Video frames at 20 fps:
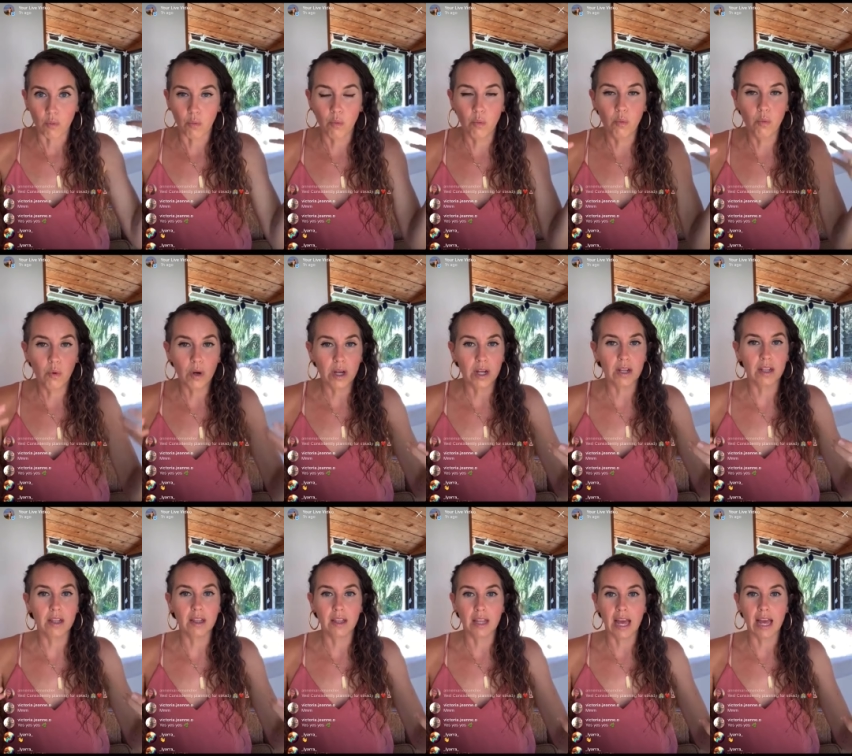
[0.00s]
will
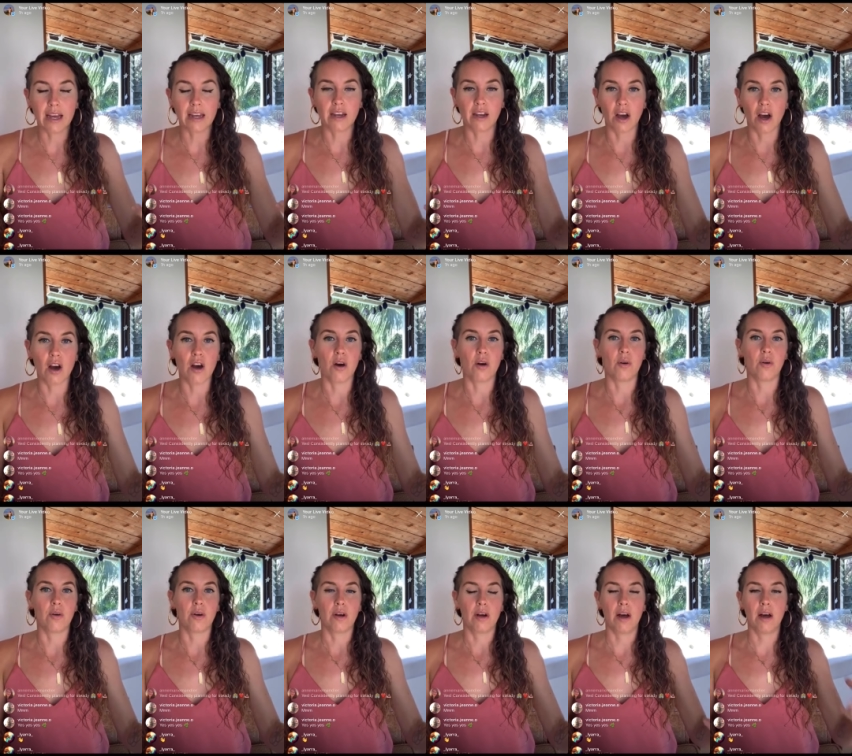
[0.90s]
let go
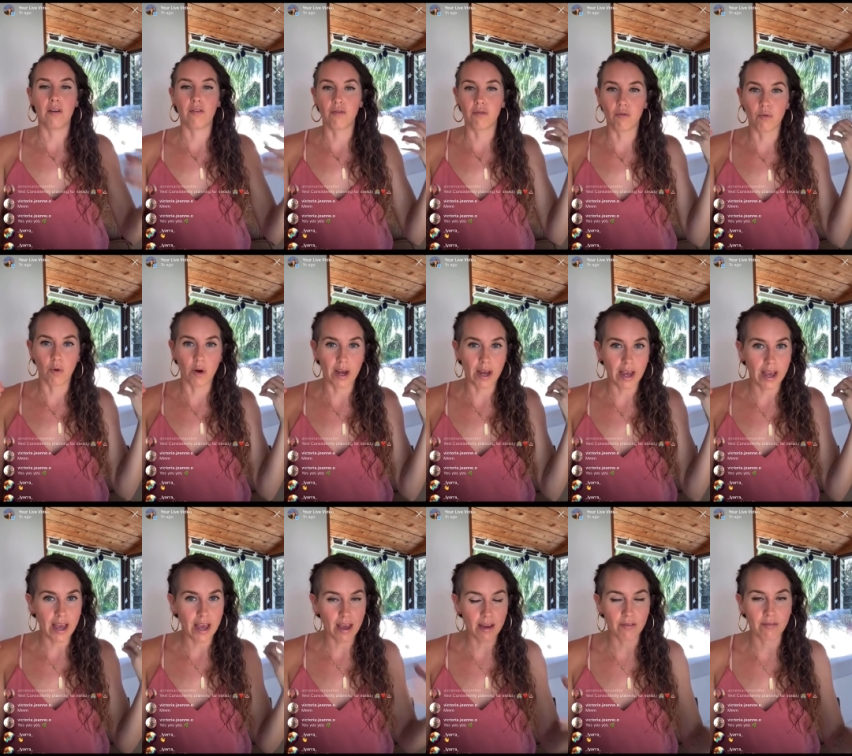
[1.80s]
of
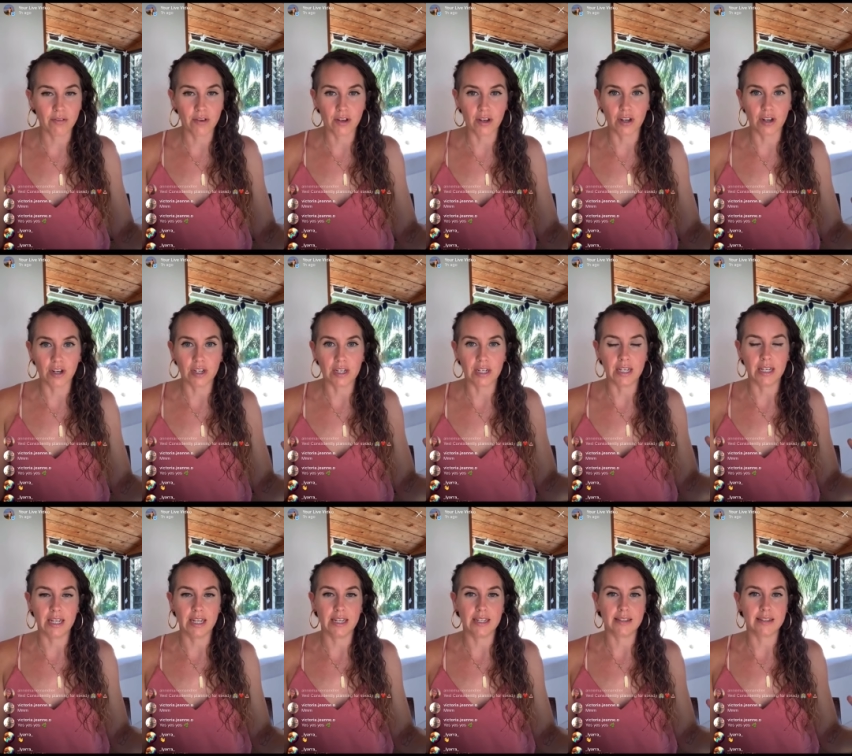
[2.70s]
whatever
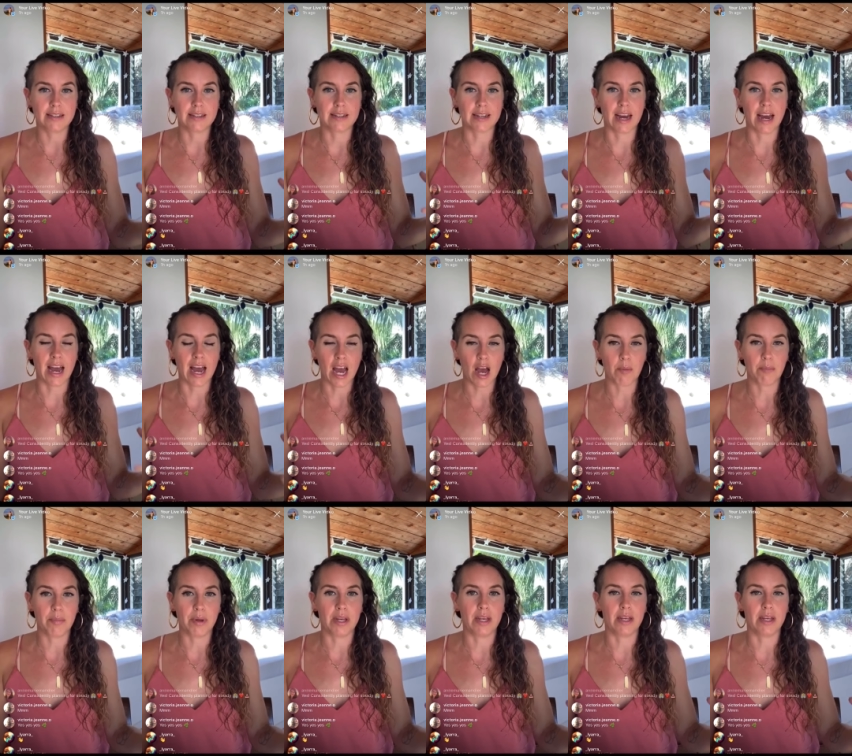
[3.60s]
needs to happen.